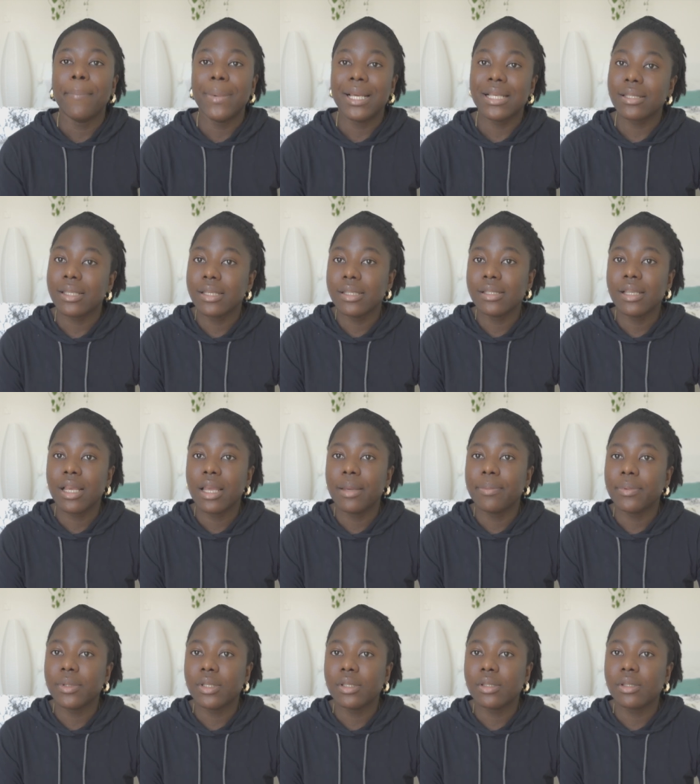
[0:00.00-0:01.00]
My skin
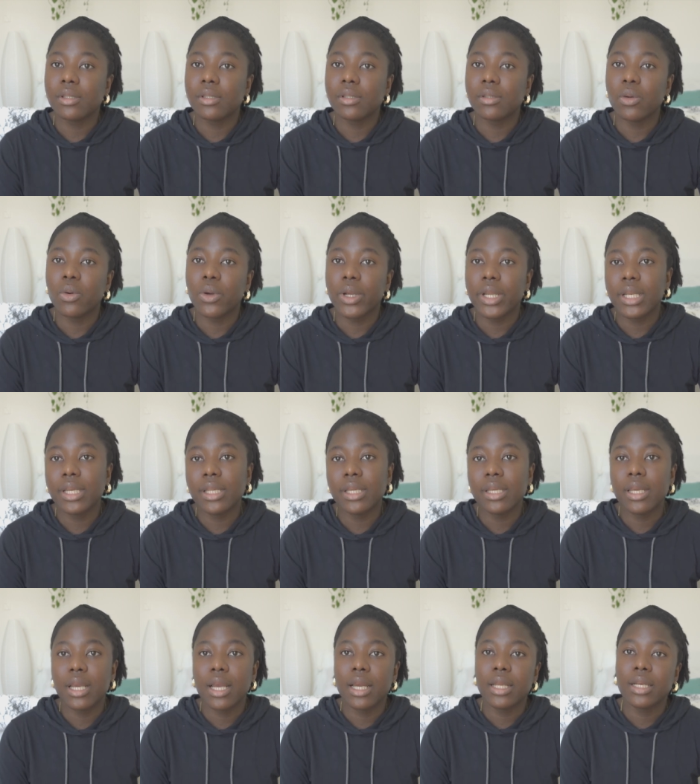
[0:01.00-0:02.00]
type is
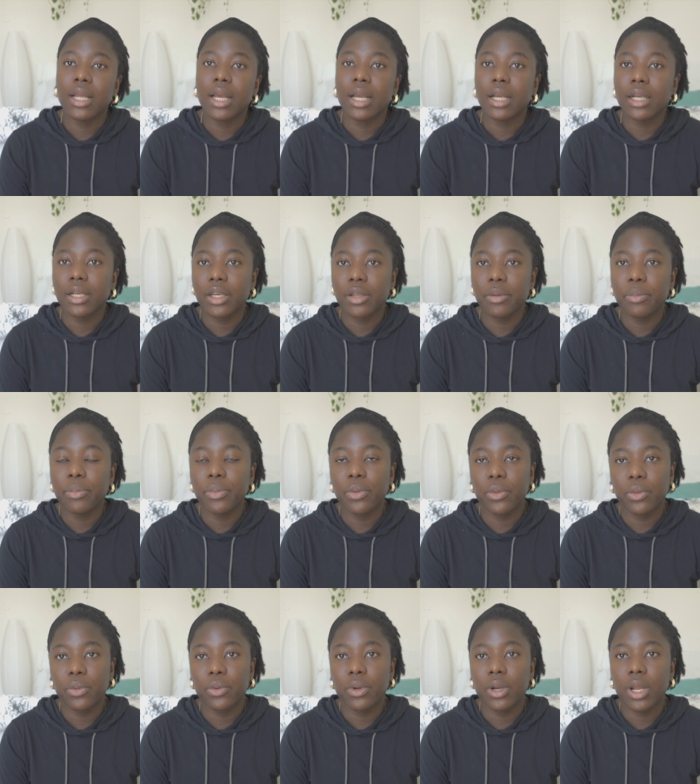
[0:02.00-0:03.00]
oily and acne
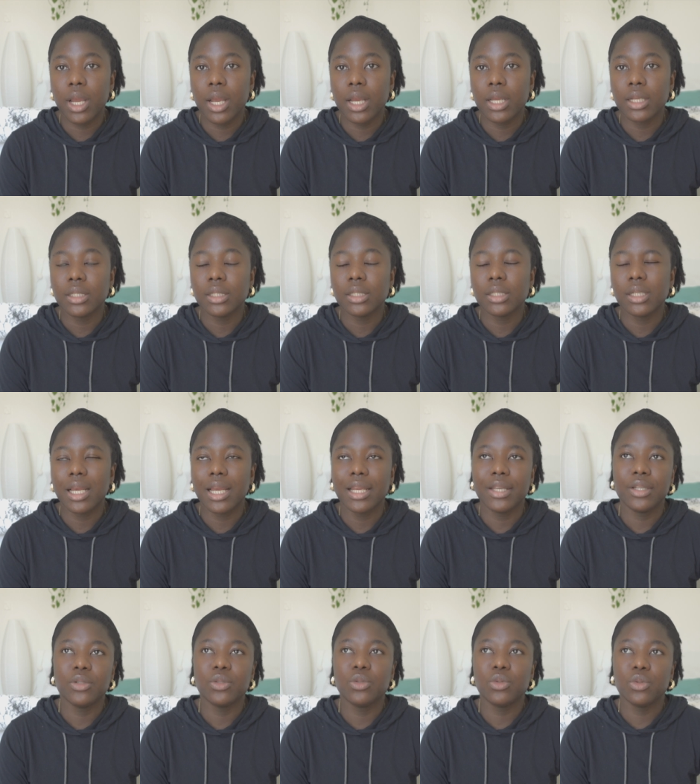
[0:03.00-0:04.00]
prone, and
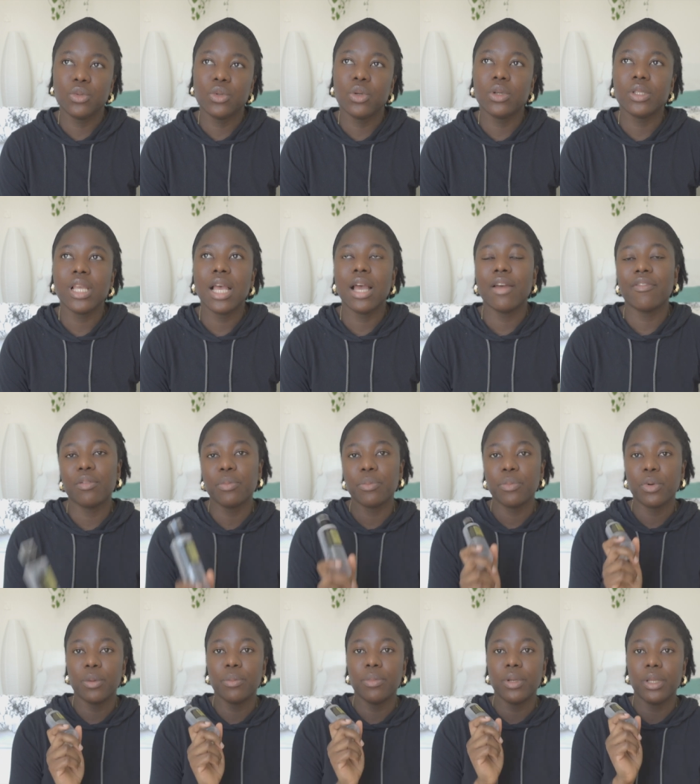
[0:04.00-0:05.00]
I do not have a
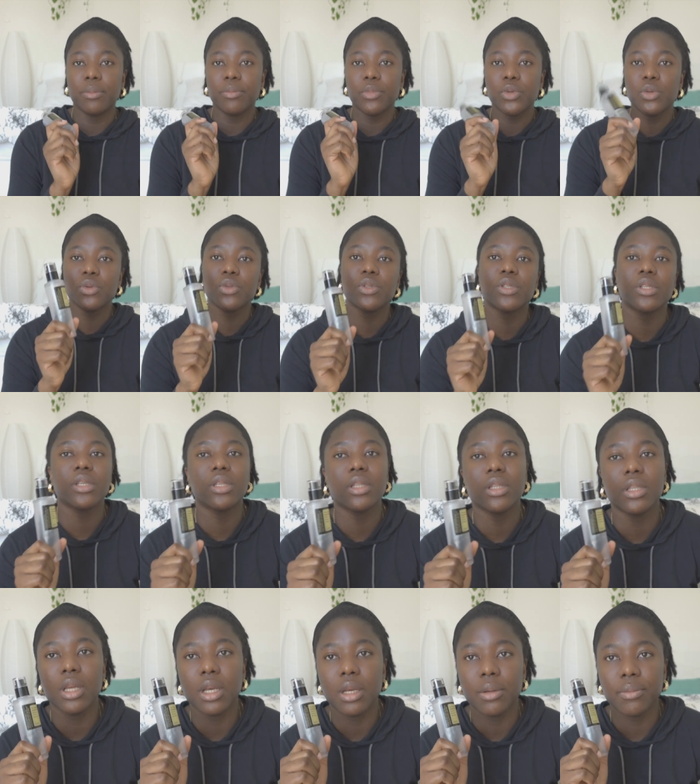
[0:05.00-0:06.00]
problem
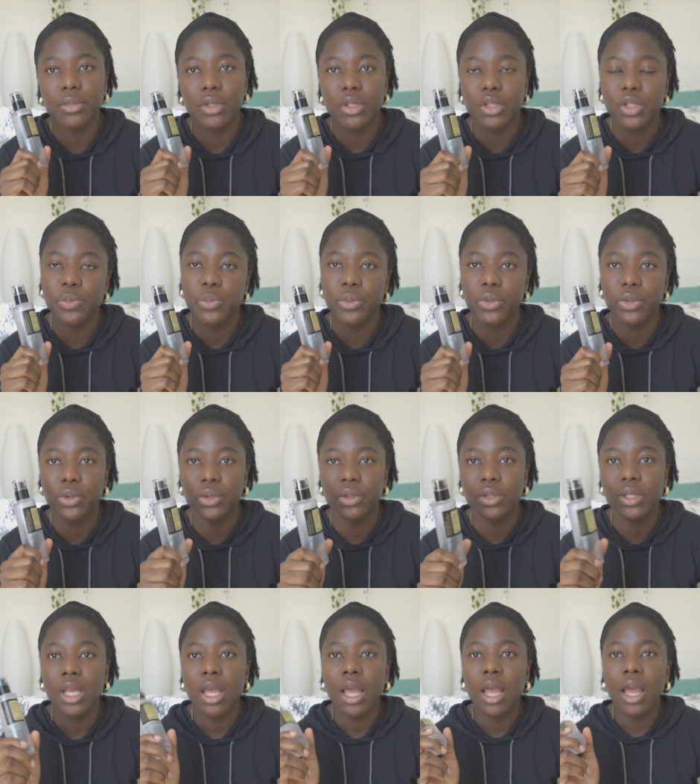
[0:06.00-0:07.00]
using this
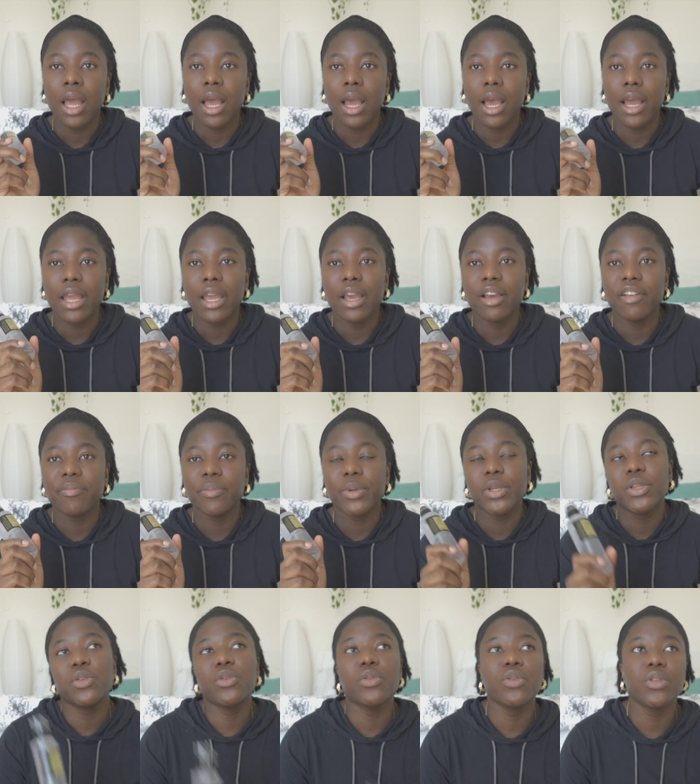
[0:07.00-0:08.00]
product. I have
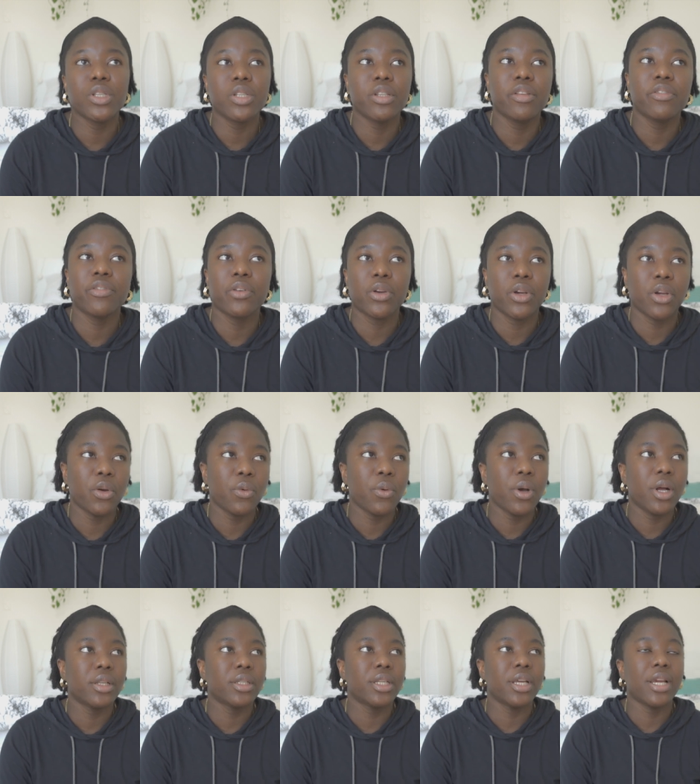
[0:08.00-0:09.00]
been using it for a
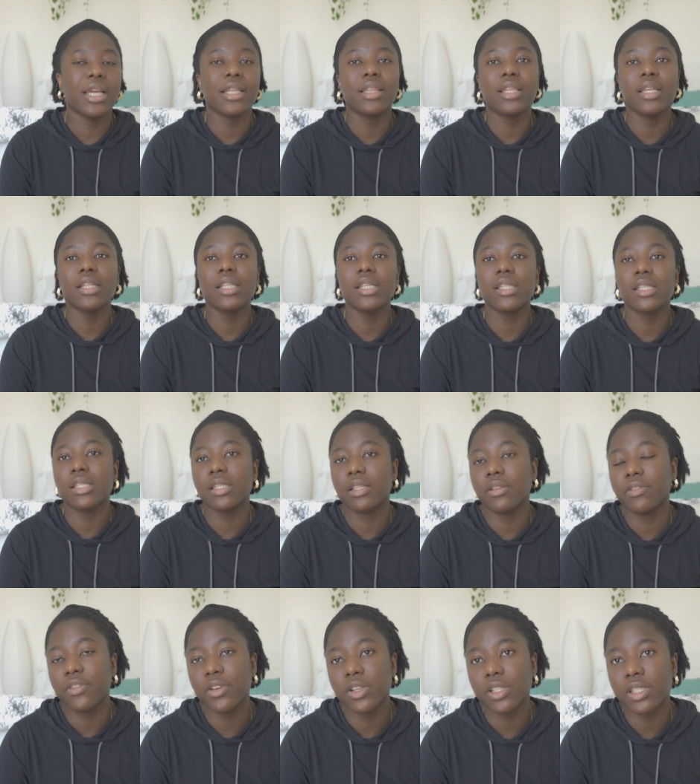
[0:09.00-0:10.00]
while now. I think this is
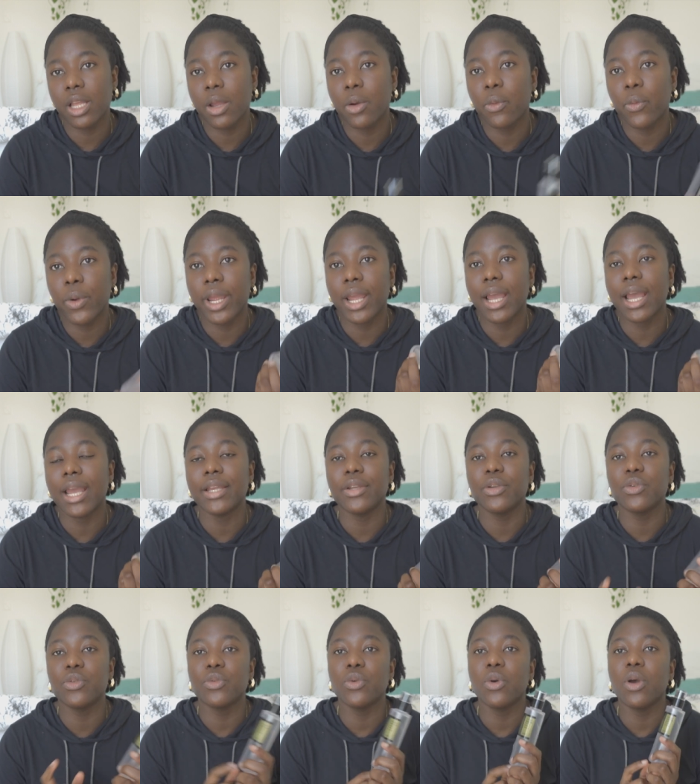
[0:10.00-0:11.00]
the first time where I
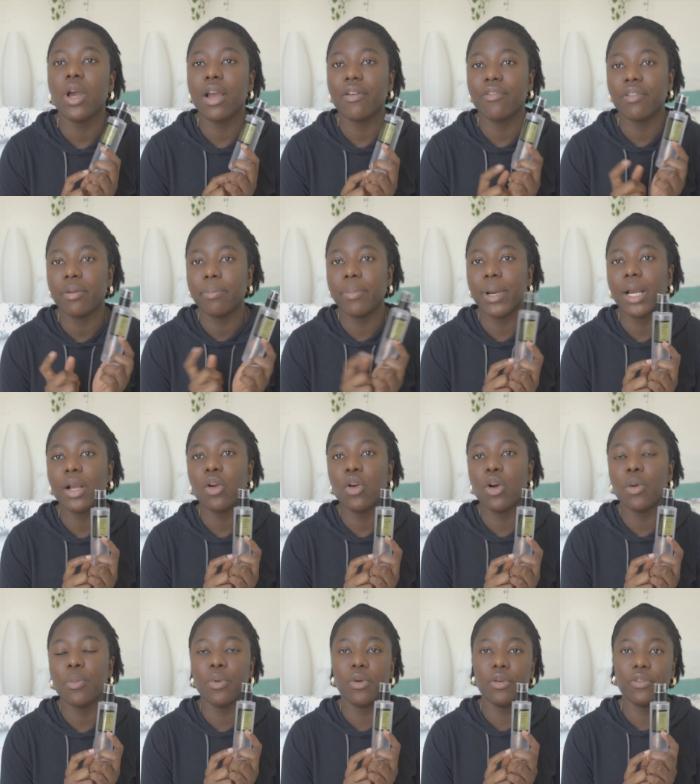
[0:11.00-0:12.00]
do not have a
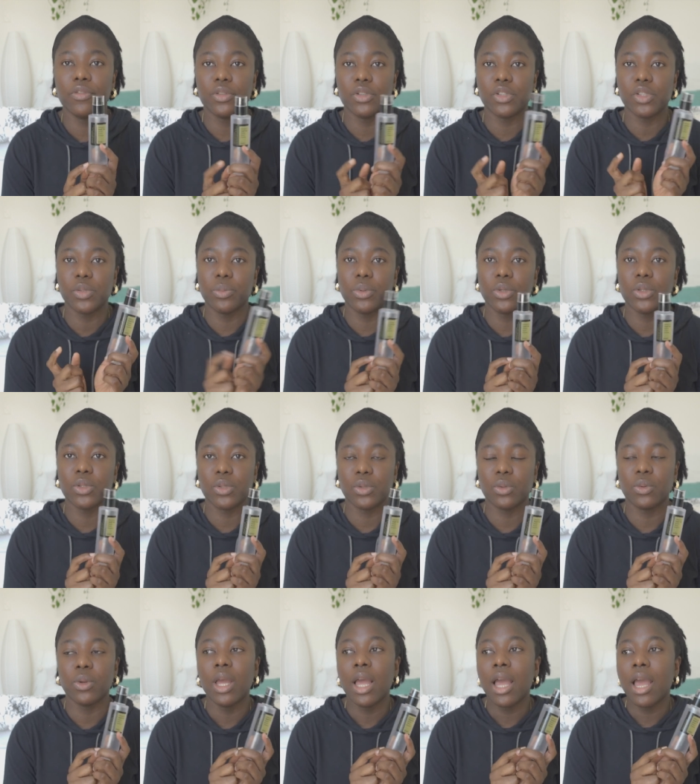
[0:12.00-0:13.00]
backup of this bottle.